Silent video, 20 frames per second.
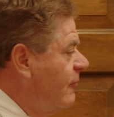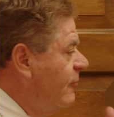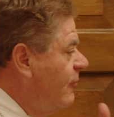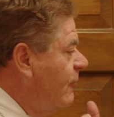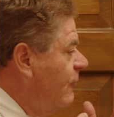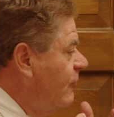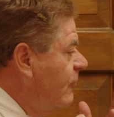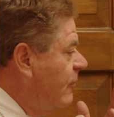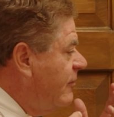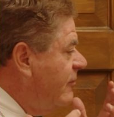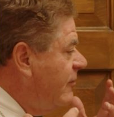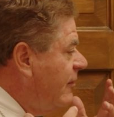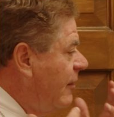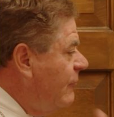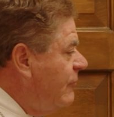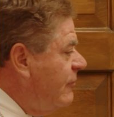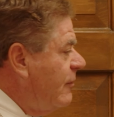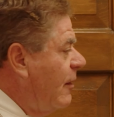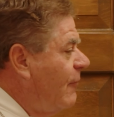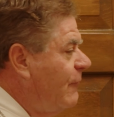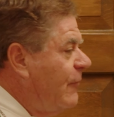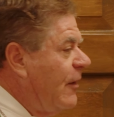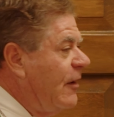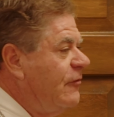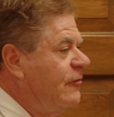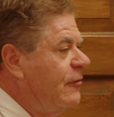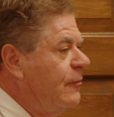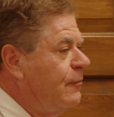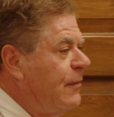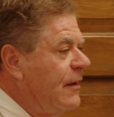You receive
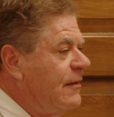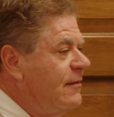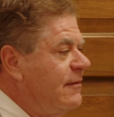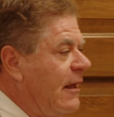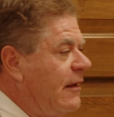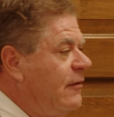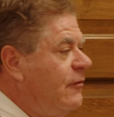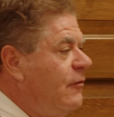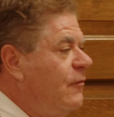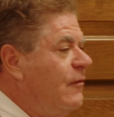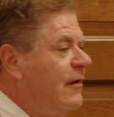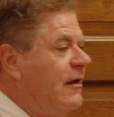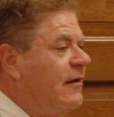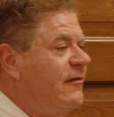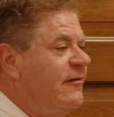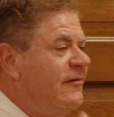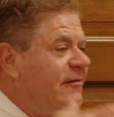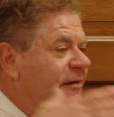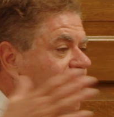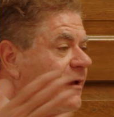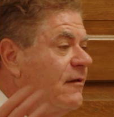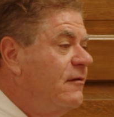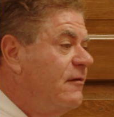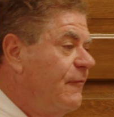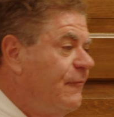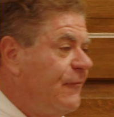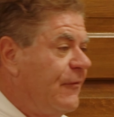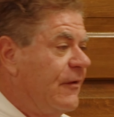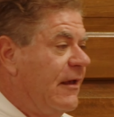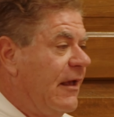salvation, but then you need
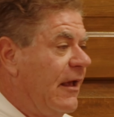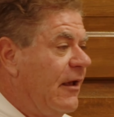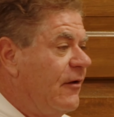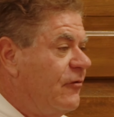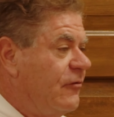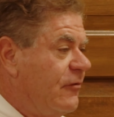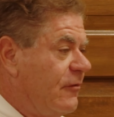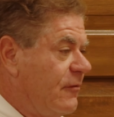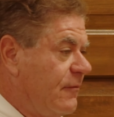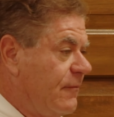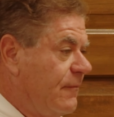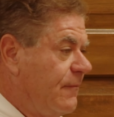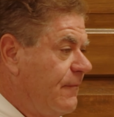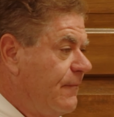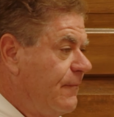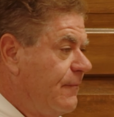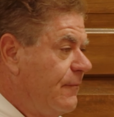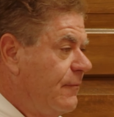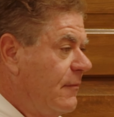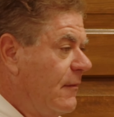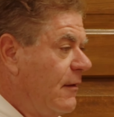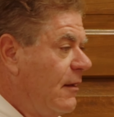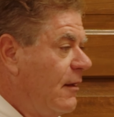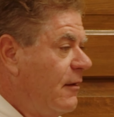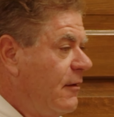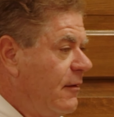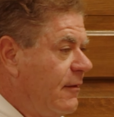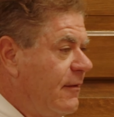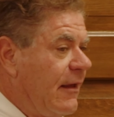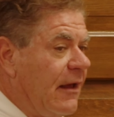sanctification.
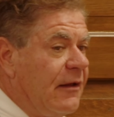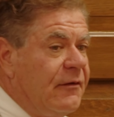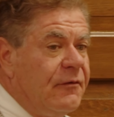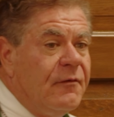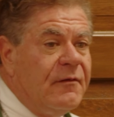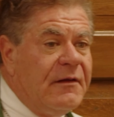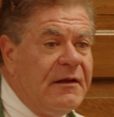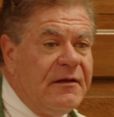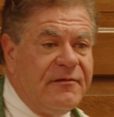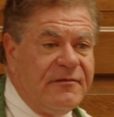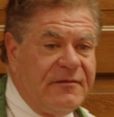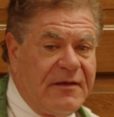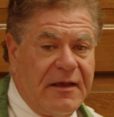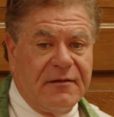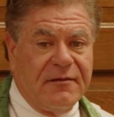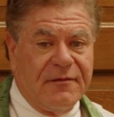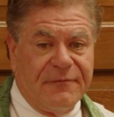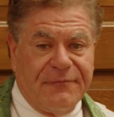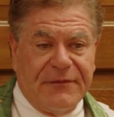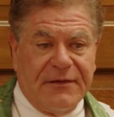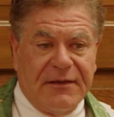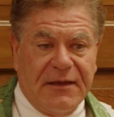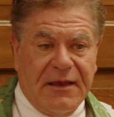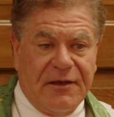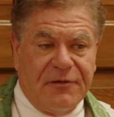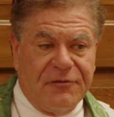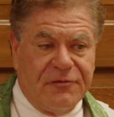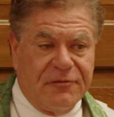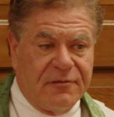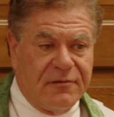Then you need
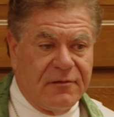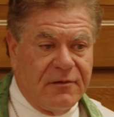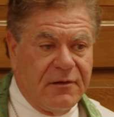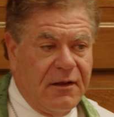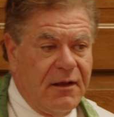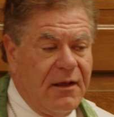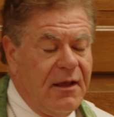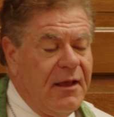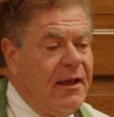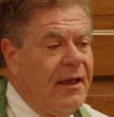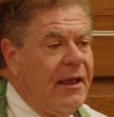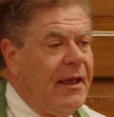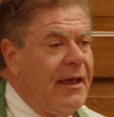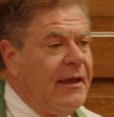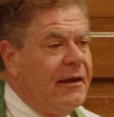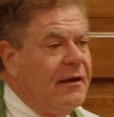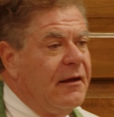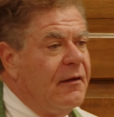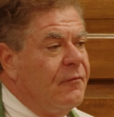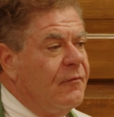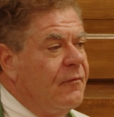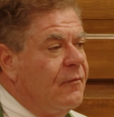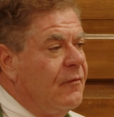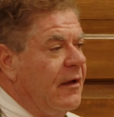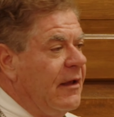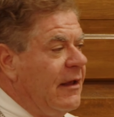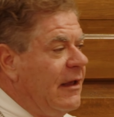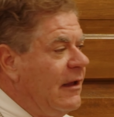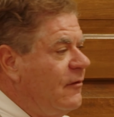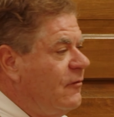sanctification. And it,
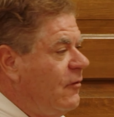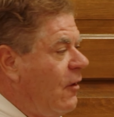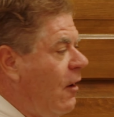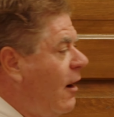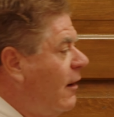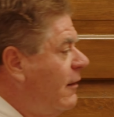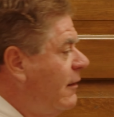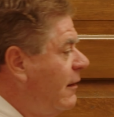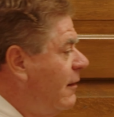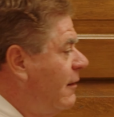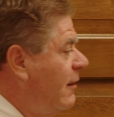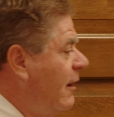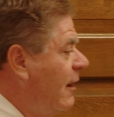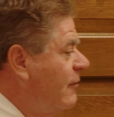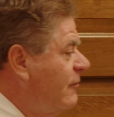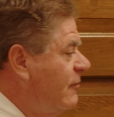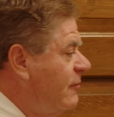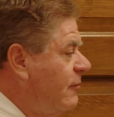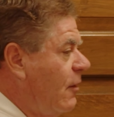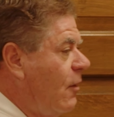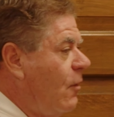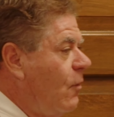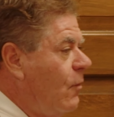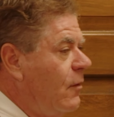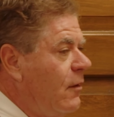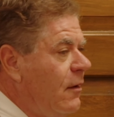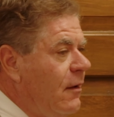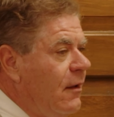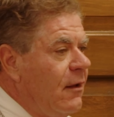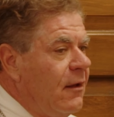he taught it as
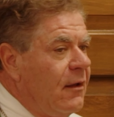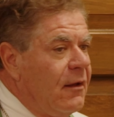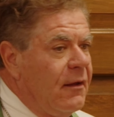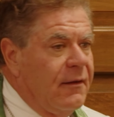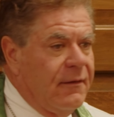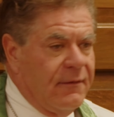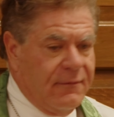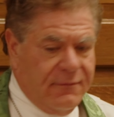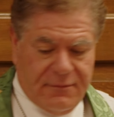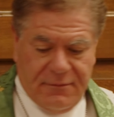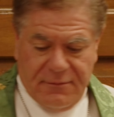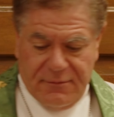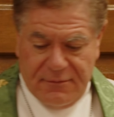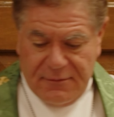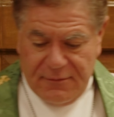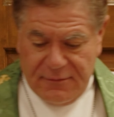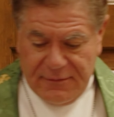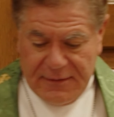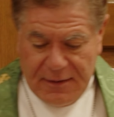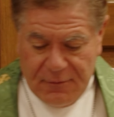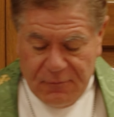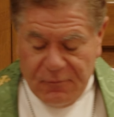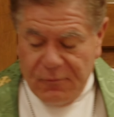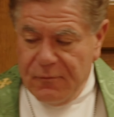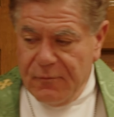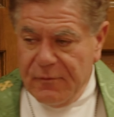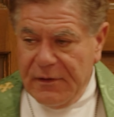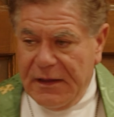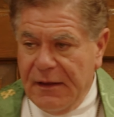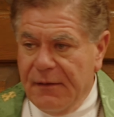though that
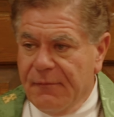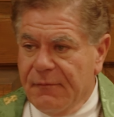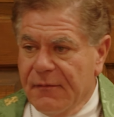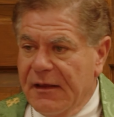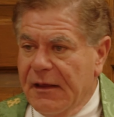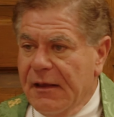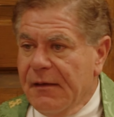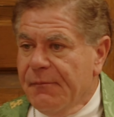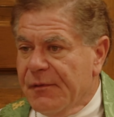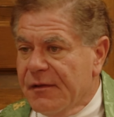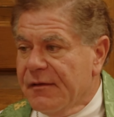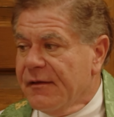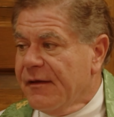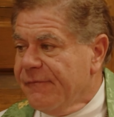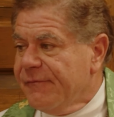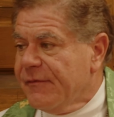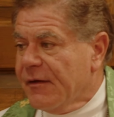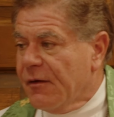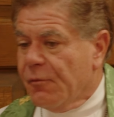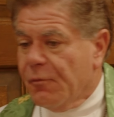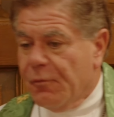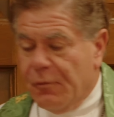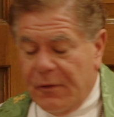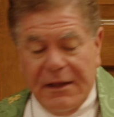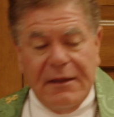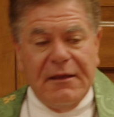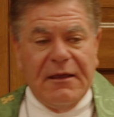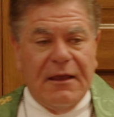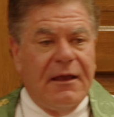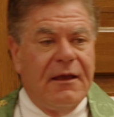he, he believed that
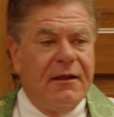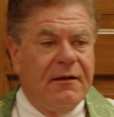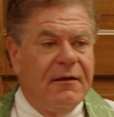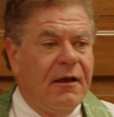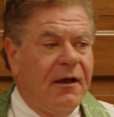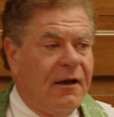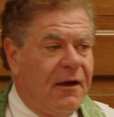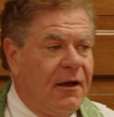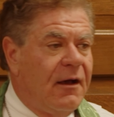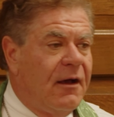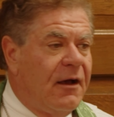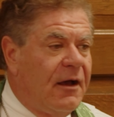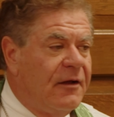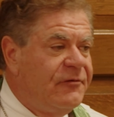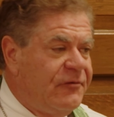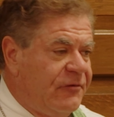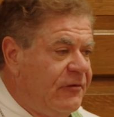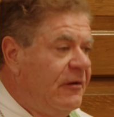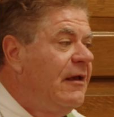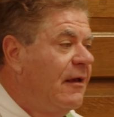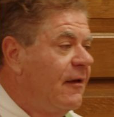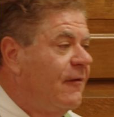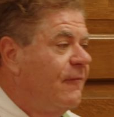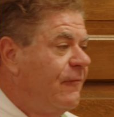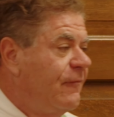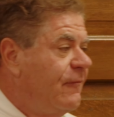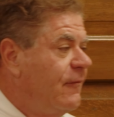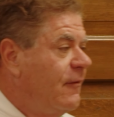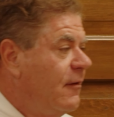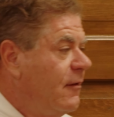we can
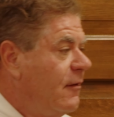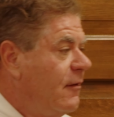achieve